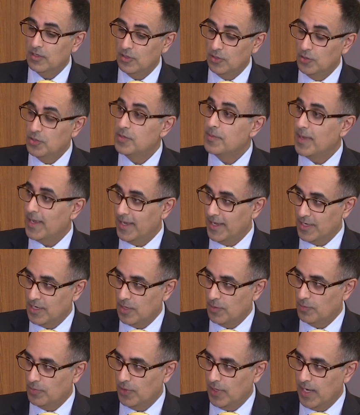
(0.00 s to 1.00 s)
glutamate in
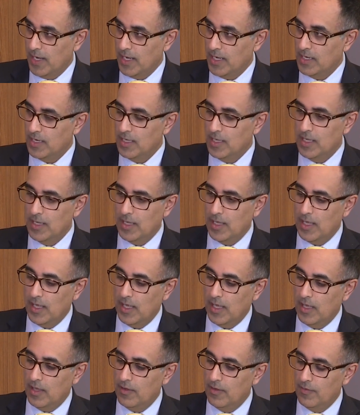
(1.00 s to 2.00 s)
our brain
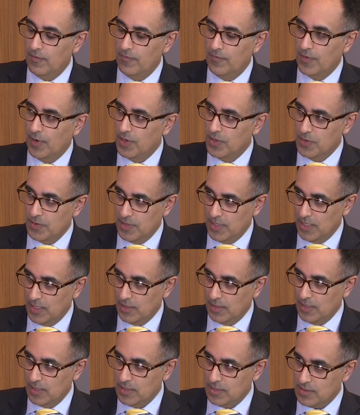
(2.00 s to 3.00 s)
very
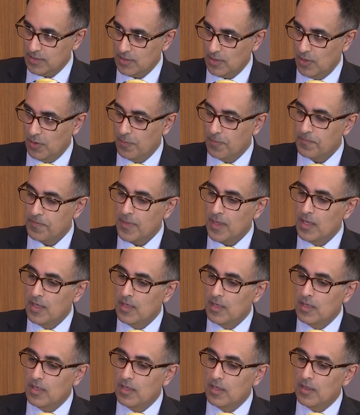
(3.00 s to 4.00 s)
uniquely. So
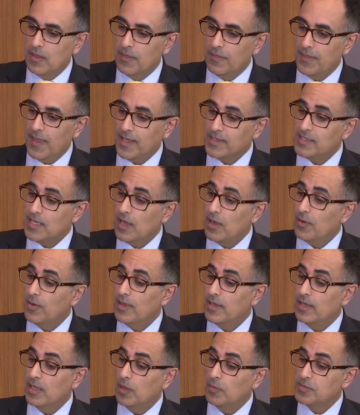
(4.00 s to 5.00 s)
that's
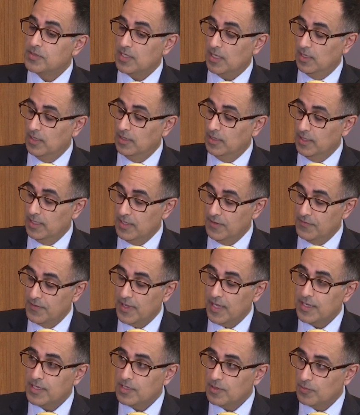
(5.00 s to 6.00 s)
how it helps
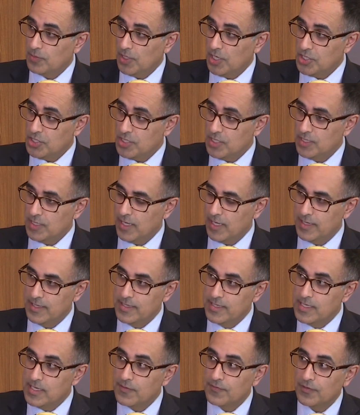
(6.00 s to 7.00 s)
alleviate depression
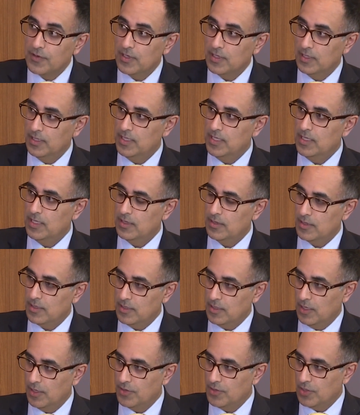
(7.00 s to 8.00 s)
and differently
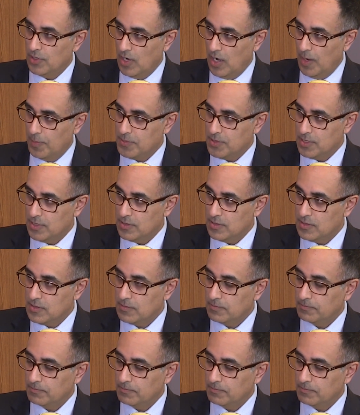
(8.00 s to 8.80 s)
than other options.